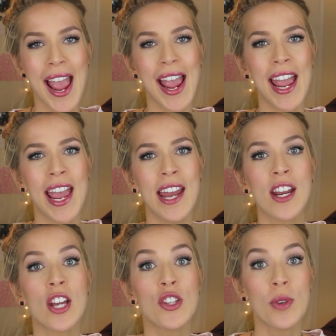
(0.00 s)

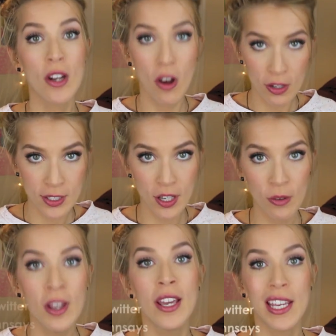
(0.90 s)
And you can
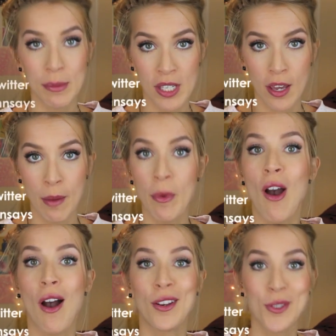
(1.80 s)
also hit me up
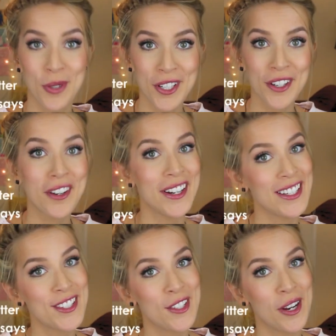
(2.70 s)
on Twitter or
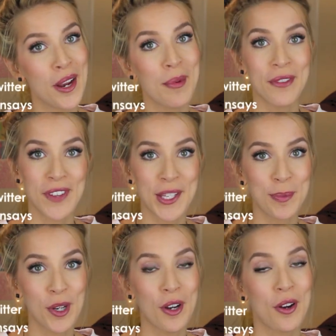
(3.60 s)
Instagram or
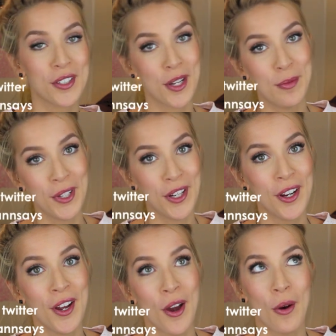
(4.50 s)
Facebook or Tumblr
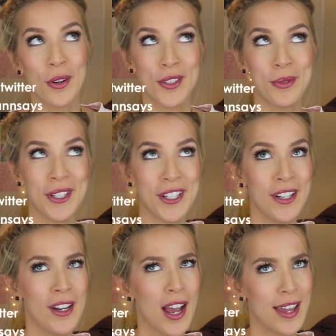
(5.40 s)
or Twitter,